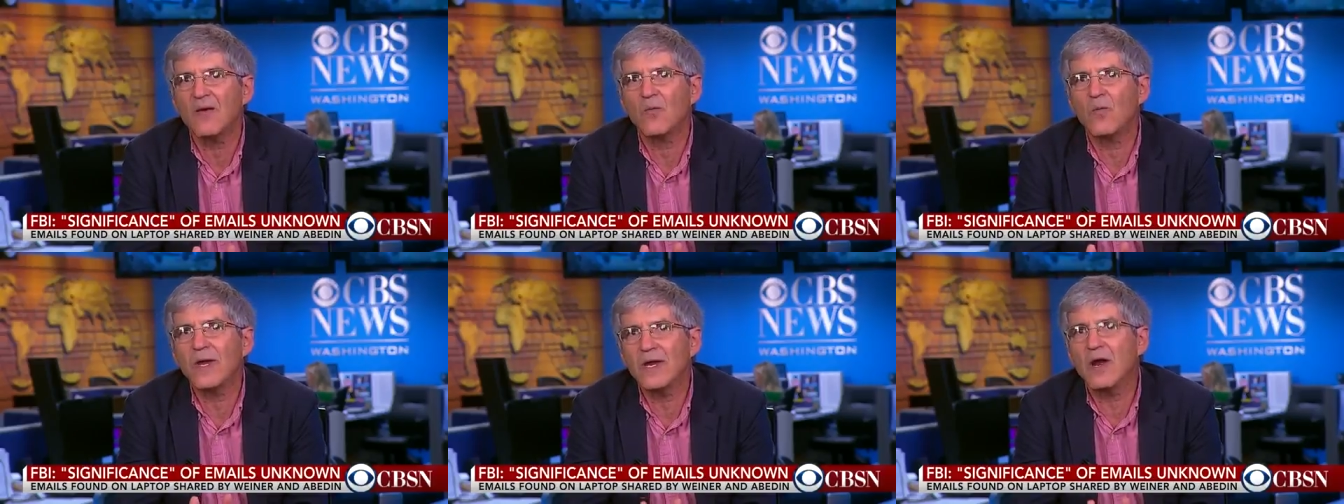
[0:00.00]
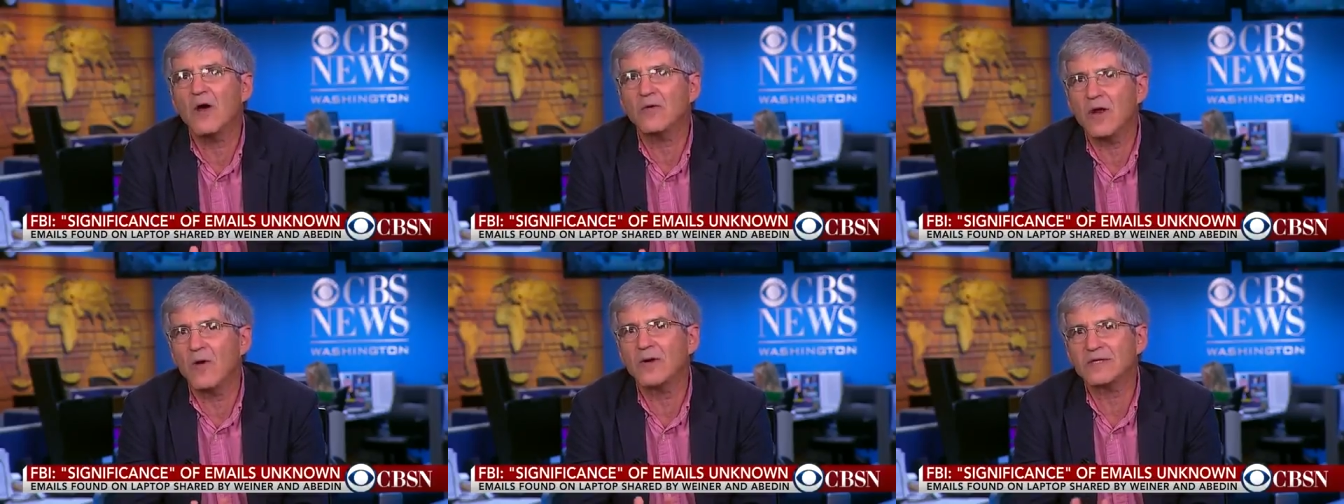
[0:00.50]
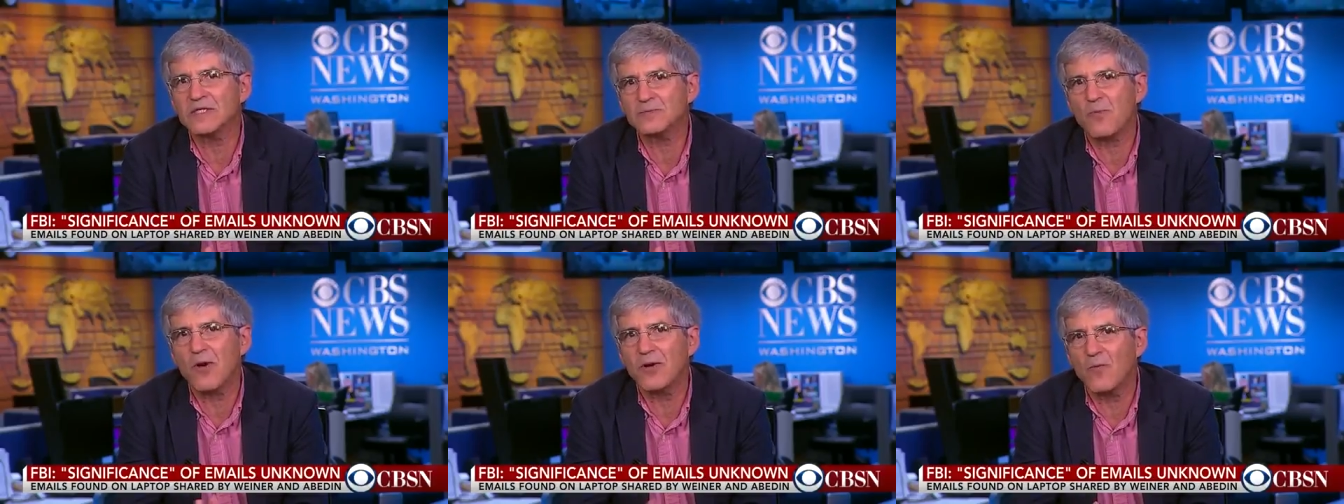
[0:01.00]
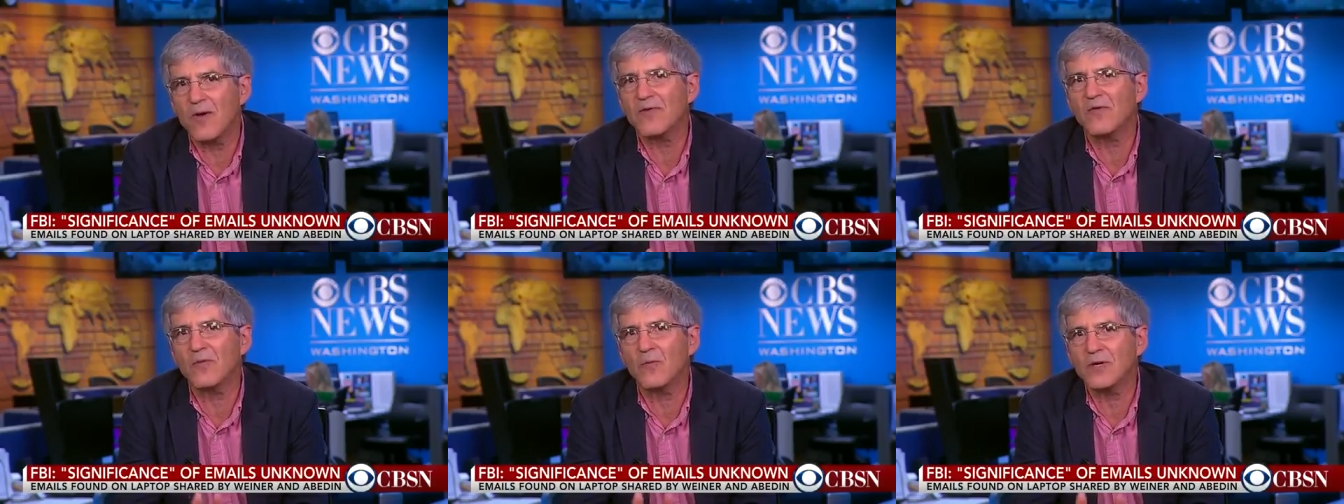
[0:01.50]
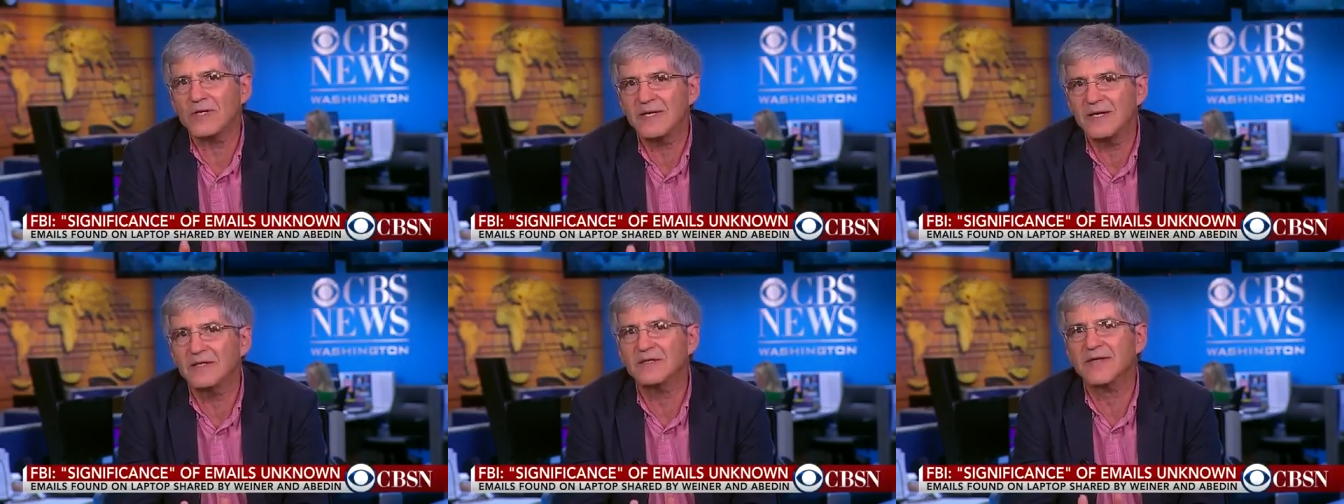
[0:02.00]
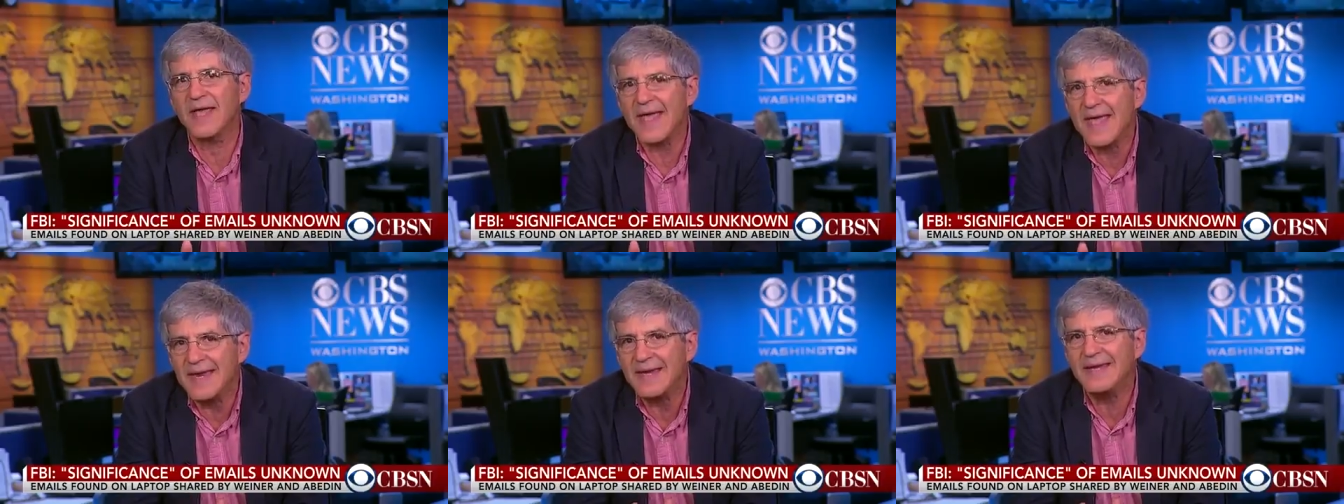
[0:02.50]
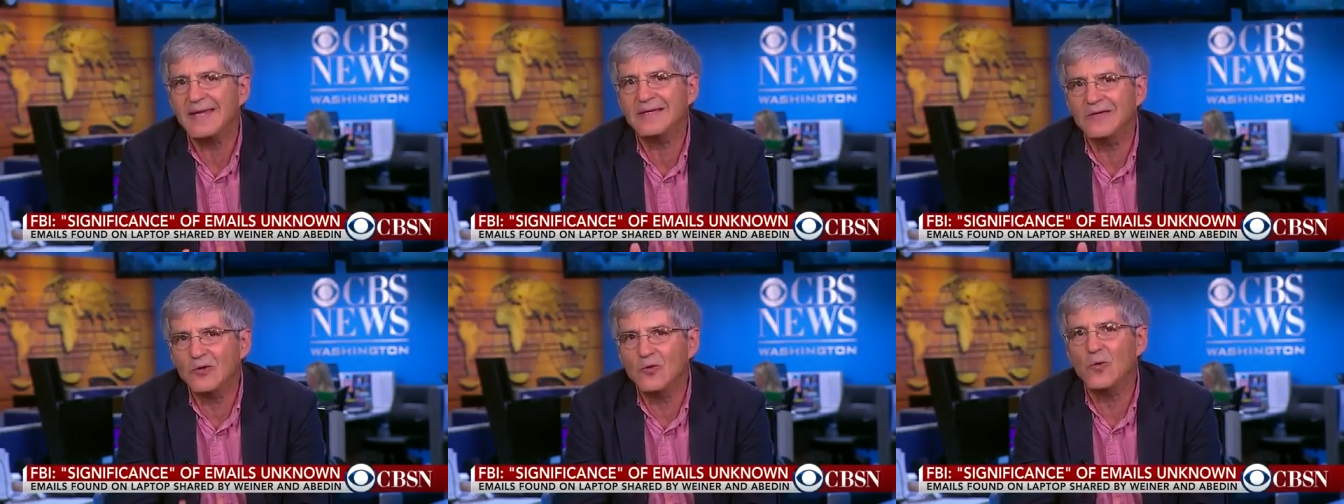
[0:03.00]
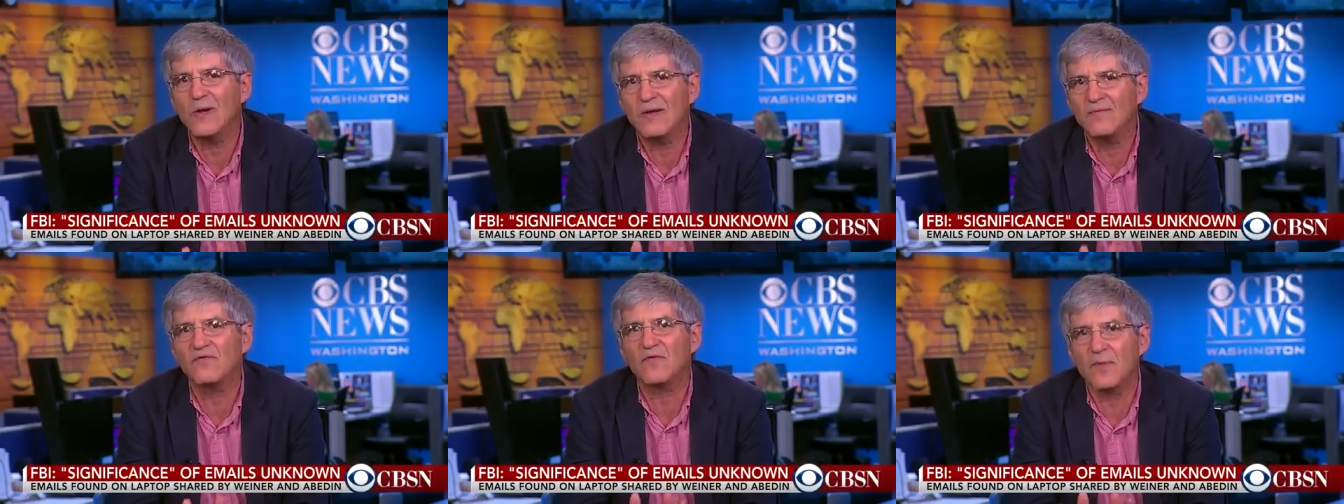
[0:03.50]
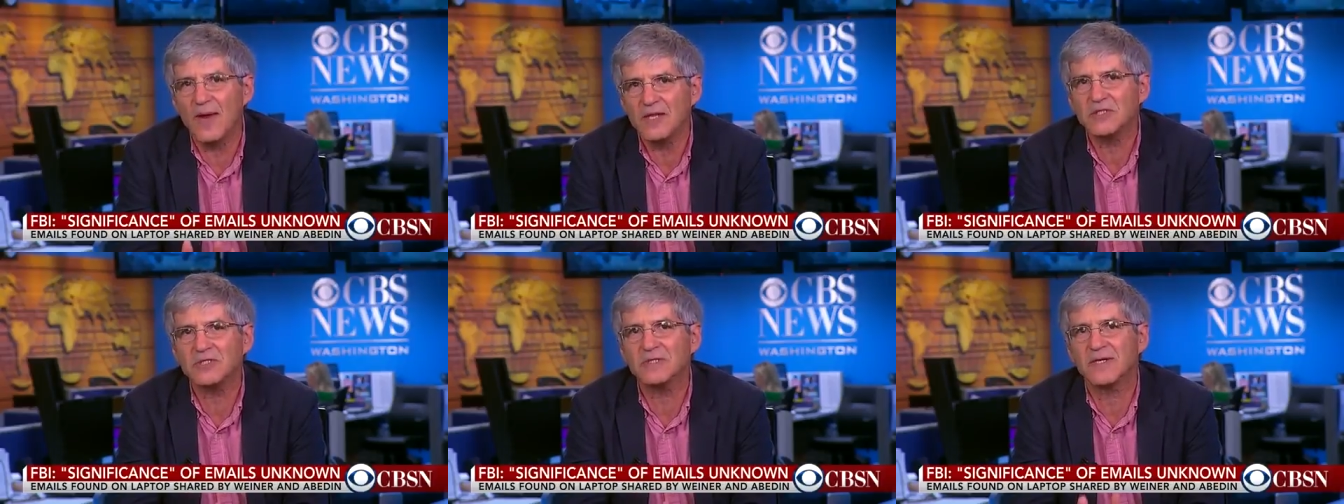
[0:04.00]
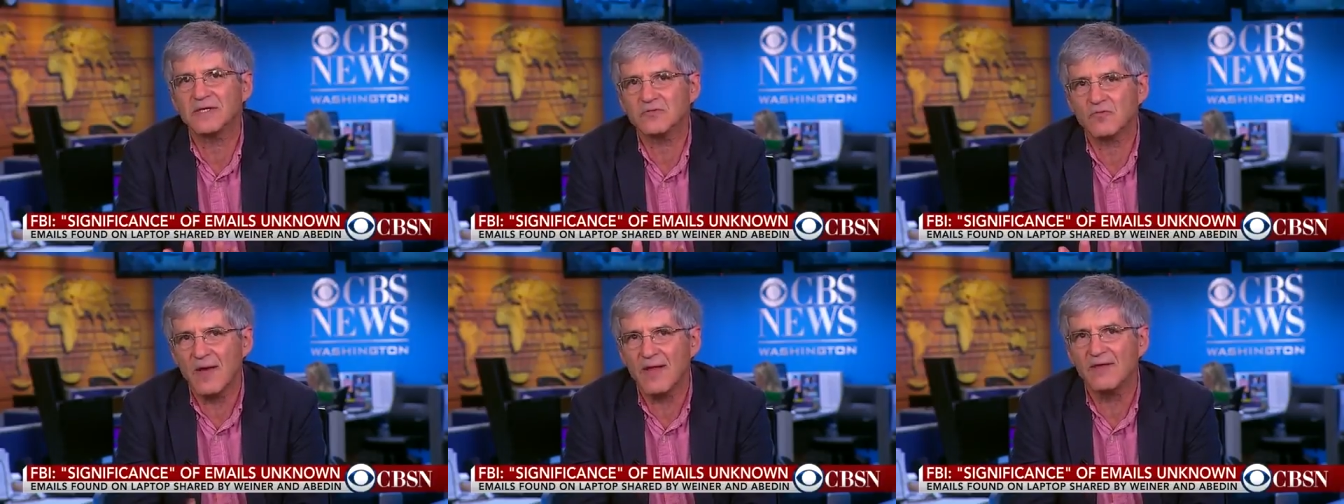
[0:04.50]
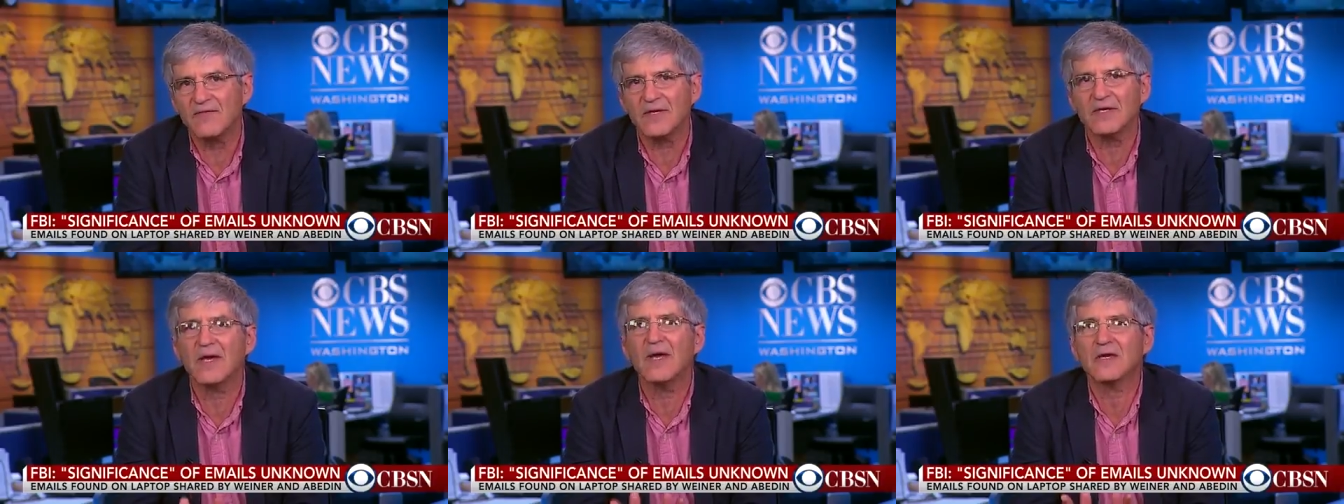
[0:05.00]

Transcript: we don't know at this point whether it would yield any new information that's relevant